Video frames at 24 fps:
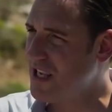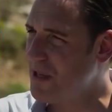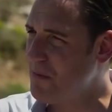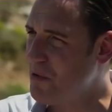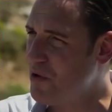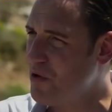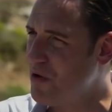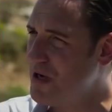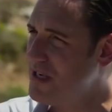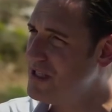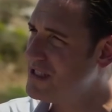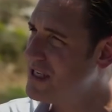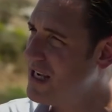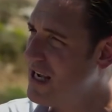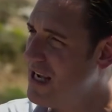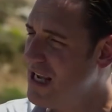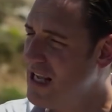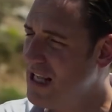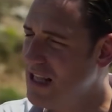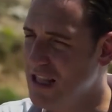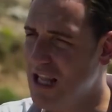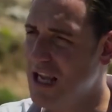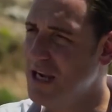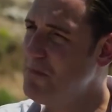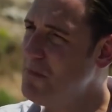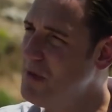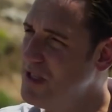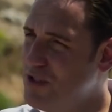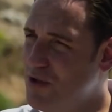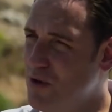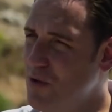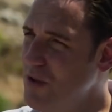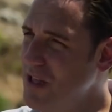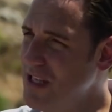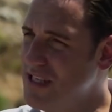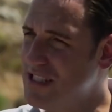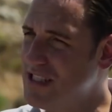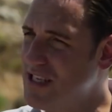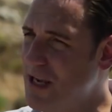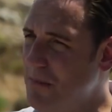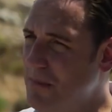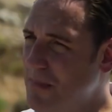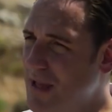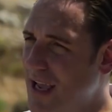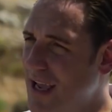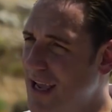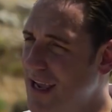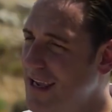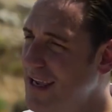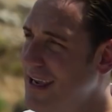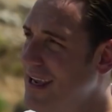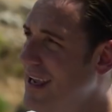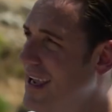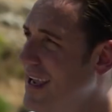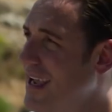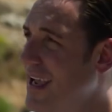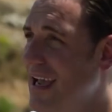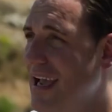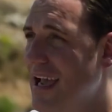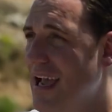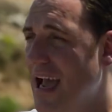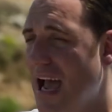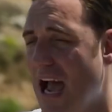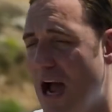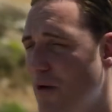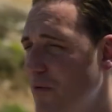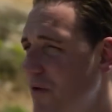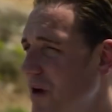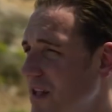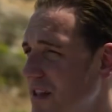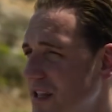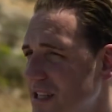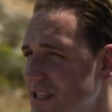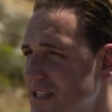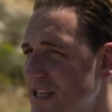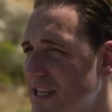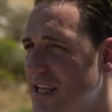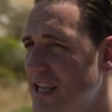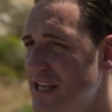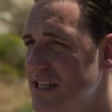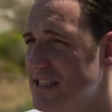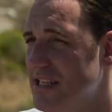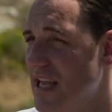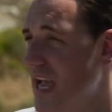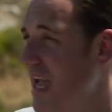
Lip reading: communities like Metula someday. How realistic is